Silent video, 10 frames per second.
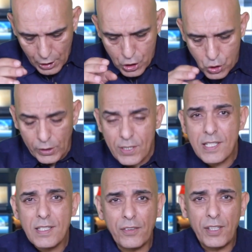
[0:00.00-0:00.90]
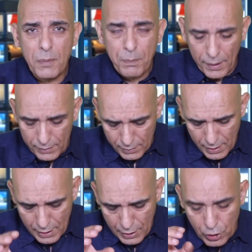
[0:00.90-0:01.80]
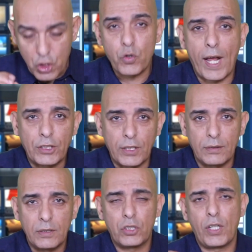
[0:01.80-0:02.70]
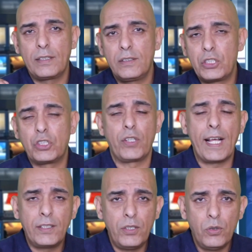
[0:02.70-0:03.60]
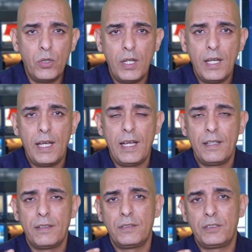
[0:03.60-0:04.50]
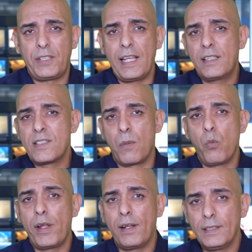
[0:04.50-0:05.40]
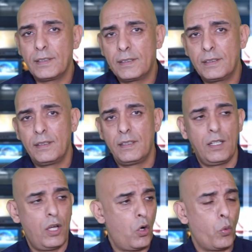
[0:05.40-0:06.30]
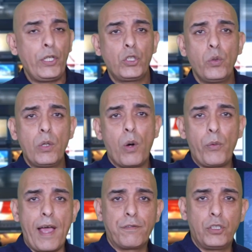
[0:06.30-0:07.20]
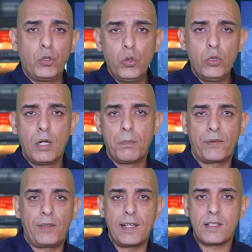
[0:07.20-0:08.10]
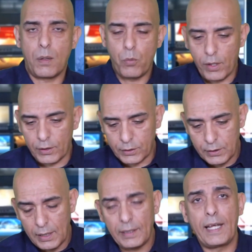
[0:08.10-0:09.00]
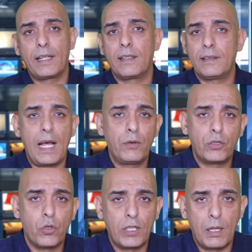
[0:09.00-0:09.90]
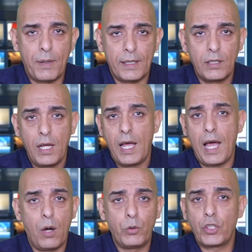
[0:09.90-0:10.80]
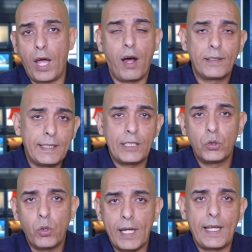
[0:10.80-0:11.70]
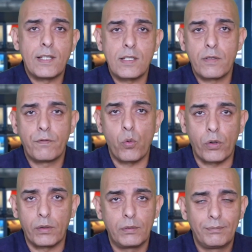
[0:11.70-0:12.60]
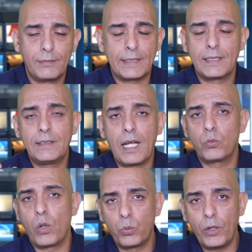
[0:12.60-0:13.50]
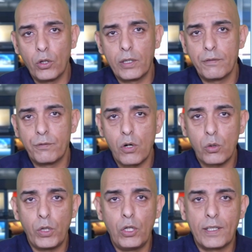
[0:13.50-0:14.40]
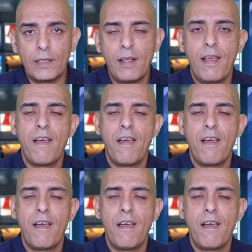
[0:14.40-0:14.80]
So this is nothing but distraction. They try to distract you. Think somewhere else. We're doing what we have to do, but think somewhere else. Like now they're talking about, we try hard to get you a cases of water. This is not what we're looking for. We're looking